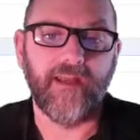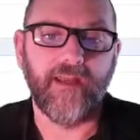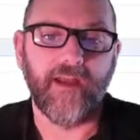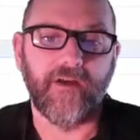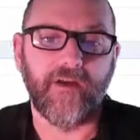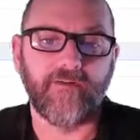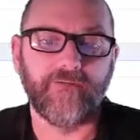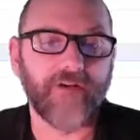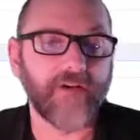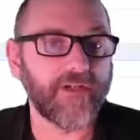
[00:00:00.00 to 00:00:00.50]

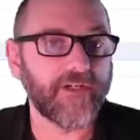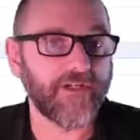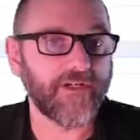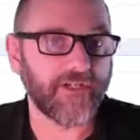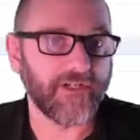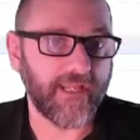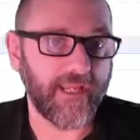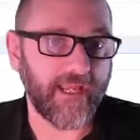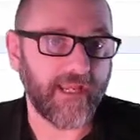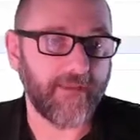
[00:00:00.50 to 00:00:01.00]
a
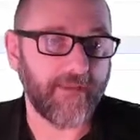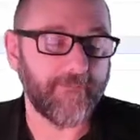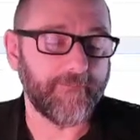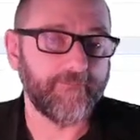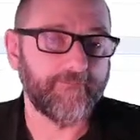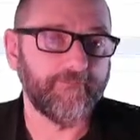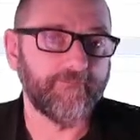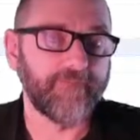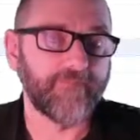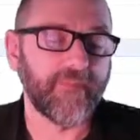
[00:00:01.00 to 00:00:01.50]
function name
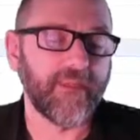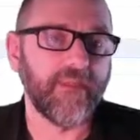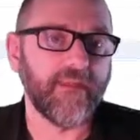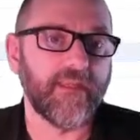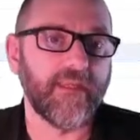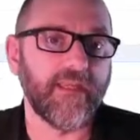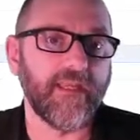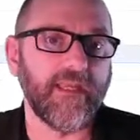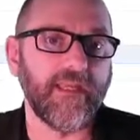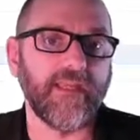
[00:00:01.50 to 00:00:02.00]

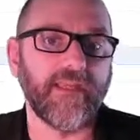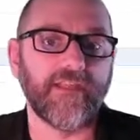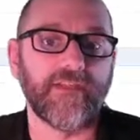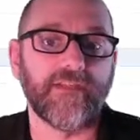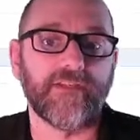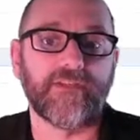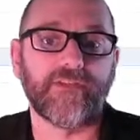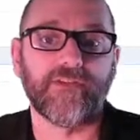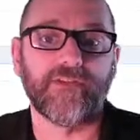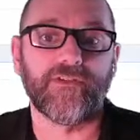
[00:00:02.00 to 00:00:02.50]

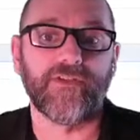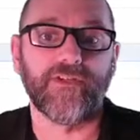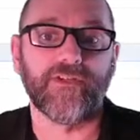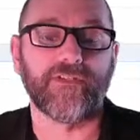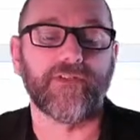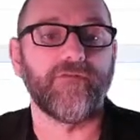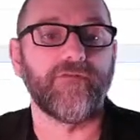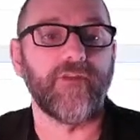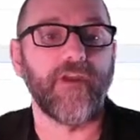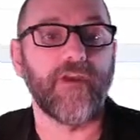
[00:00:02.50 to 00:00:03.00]
is
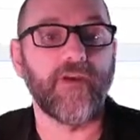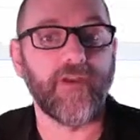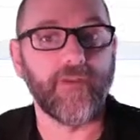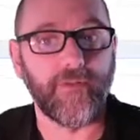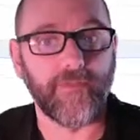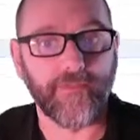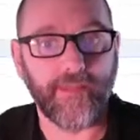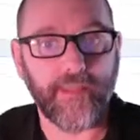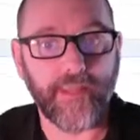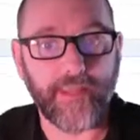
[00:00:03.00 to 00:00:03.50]
just a
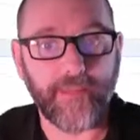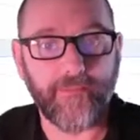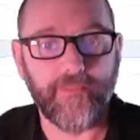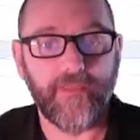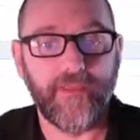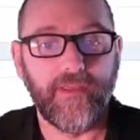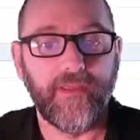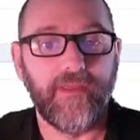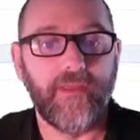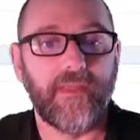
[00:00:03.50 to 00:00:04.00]
variable
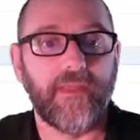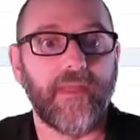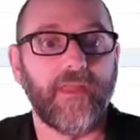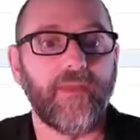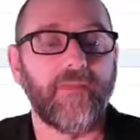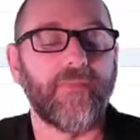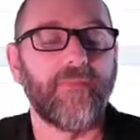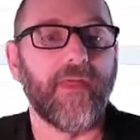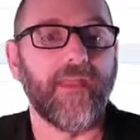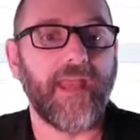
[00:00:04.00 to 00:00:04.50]
name
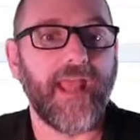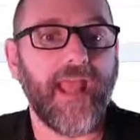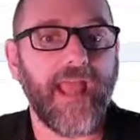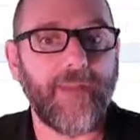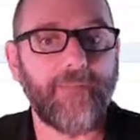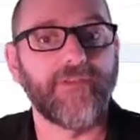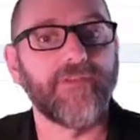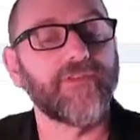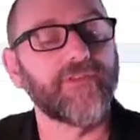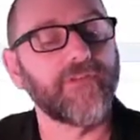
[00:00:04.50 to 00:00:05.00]
that
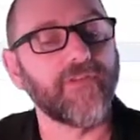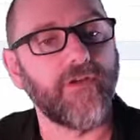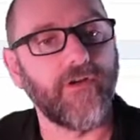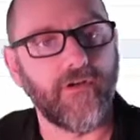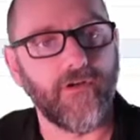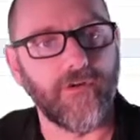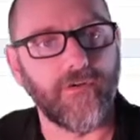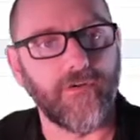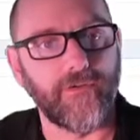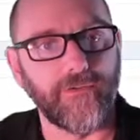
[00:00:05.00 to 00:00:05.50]
happens to
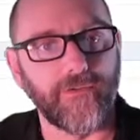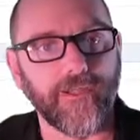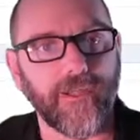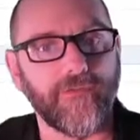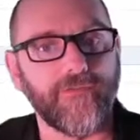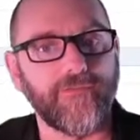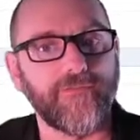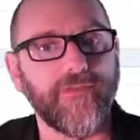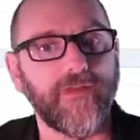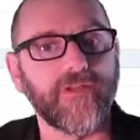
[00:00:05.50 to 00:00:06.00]
hold
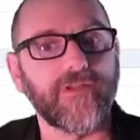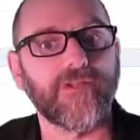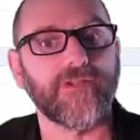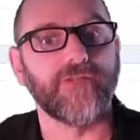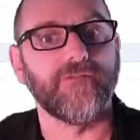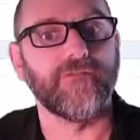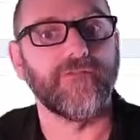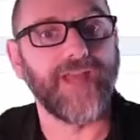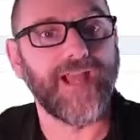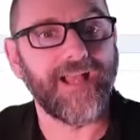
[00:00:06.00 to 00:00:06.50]
a
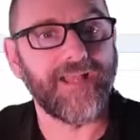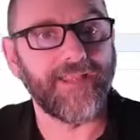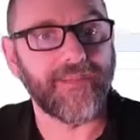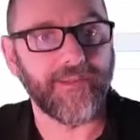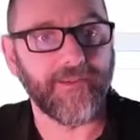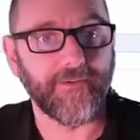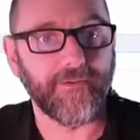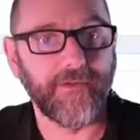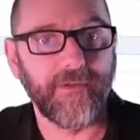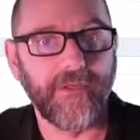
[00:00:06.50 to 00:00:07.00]
function
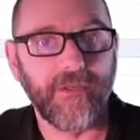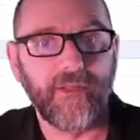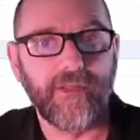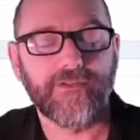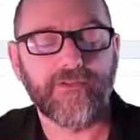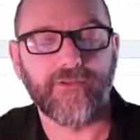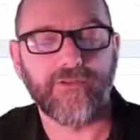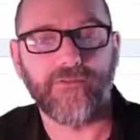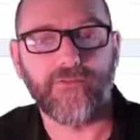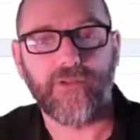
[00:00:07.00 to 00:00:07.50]
value.
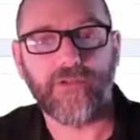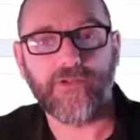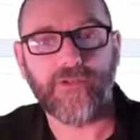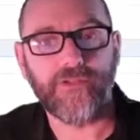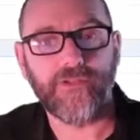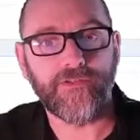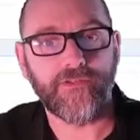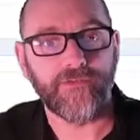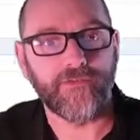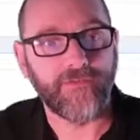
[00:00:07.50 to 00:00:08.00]
So
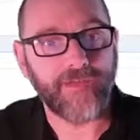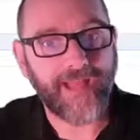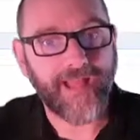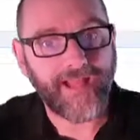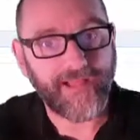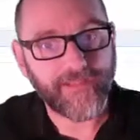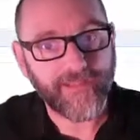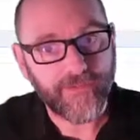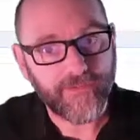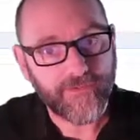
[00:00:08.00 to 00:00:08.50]
functions are
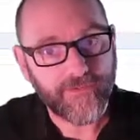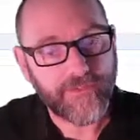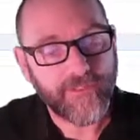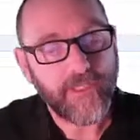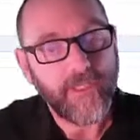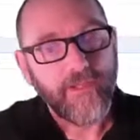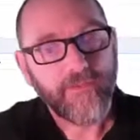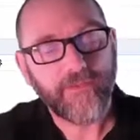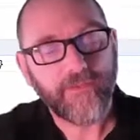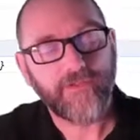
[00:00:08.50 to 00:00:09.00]
values
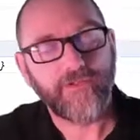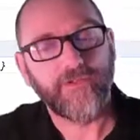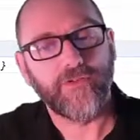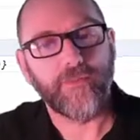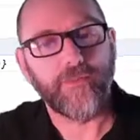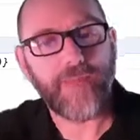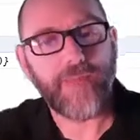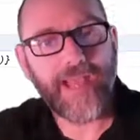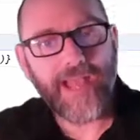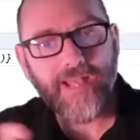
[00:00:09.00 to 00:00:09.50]
that you
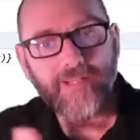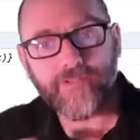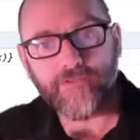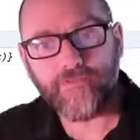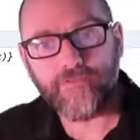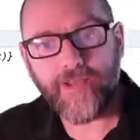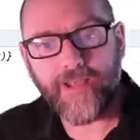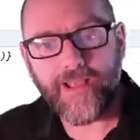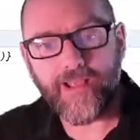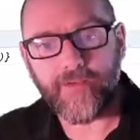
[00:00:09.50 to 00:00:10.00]
can pass
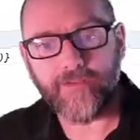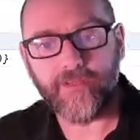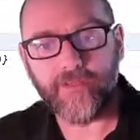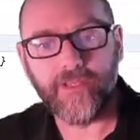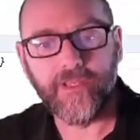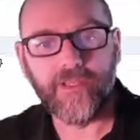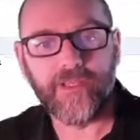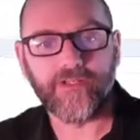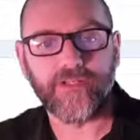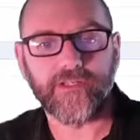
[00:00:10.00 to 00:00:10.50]
around,
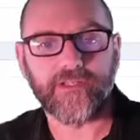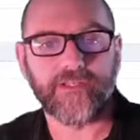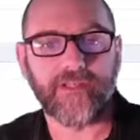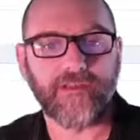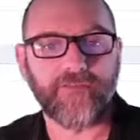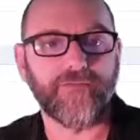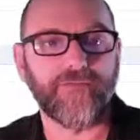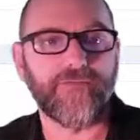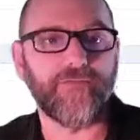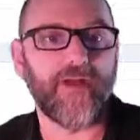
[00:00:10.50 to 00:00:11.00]
just
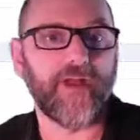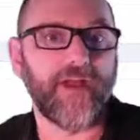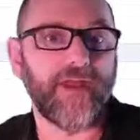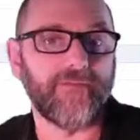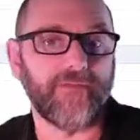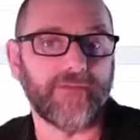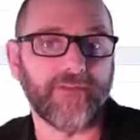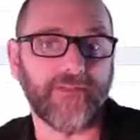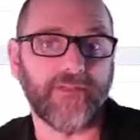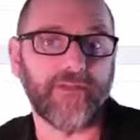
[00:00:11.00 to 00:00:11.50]
like
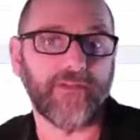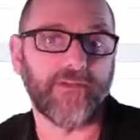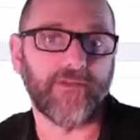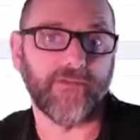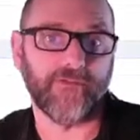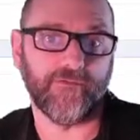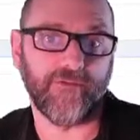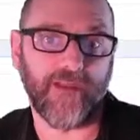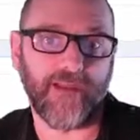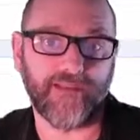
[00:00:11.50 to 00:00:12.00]
5 is an
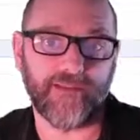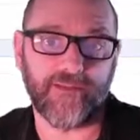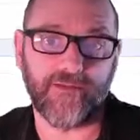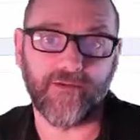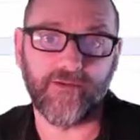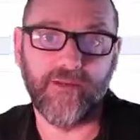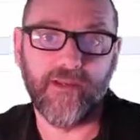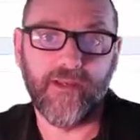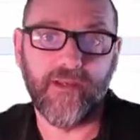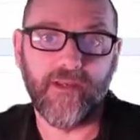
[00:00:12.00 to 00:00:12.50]
integer
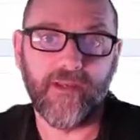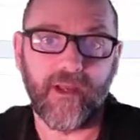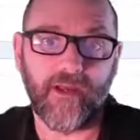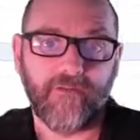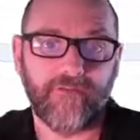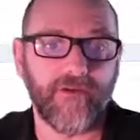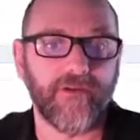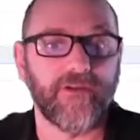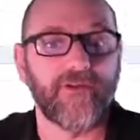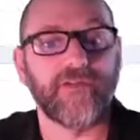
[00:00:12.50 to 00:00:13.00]
value. A
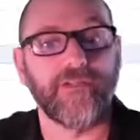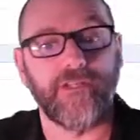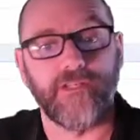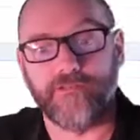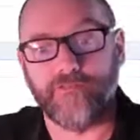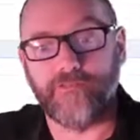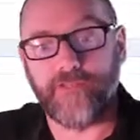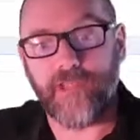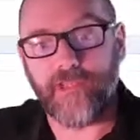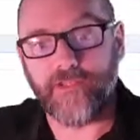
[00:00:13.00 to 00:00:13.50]
function is
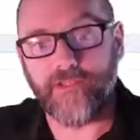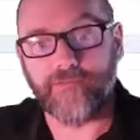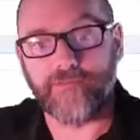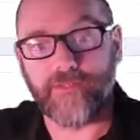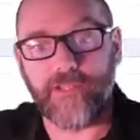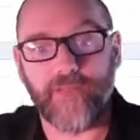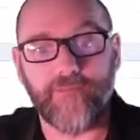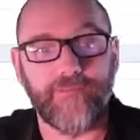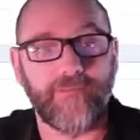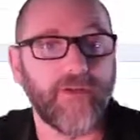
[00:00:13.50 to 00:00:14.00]
a value of
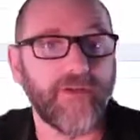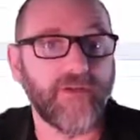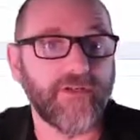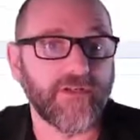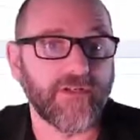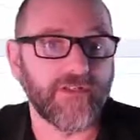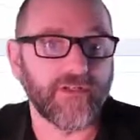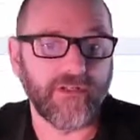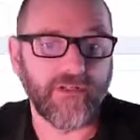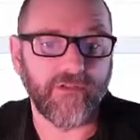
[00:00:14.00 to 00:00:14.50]
type
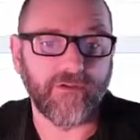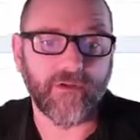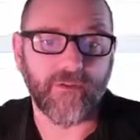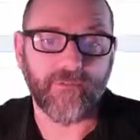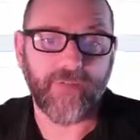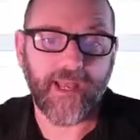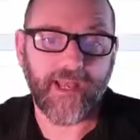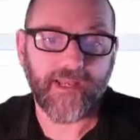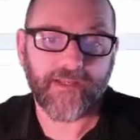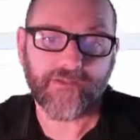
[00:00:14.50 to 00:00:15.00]
function that you can
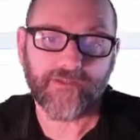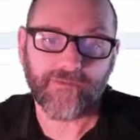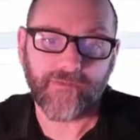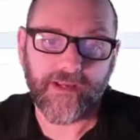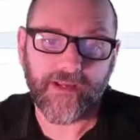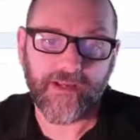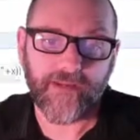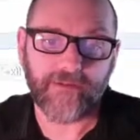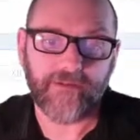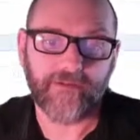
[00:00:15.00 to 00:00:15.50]
pass
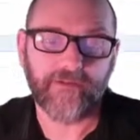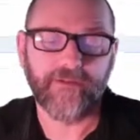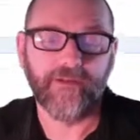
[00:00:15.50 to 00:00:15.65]
around.